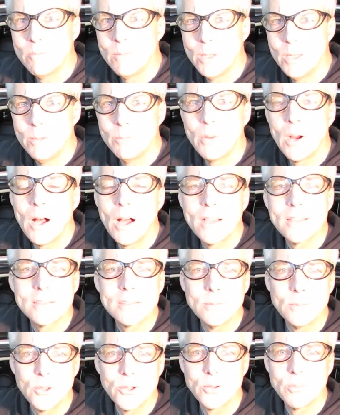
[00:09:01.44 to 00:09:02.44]

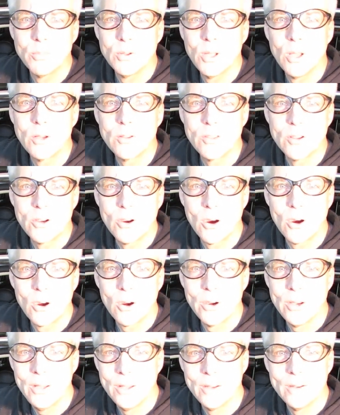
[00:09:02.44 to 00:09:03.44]
impossible to plug the
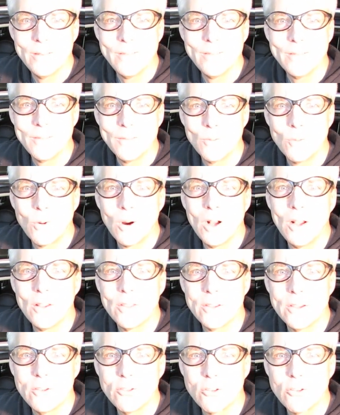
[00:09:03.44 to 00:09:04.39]
car in while the